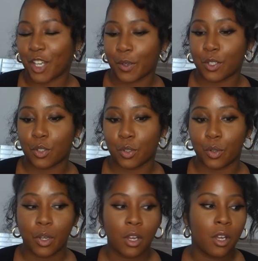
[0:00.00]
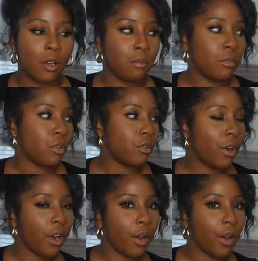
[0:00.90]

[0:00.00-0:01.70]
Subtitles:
going to Morocco.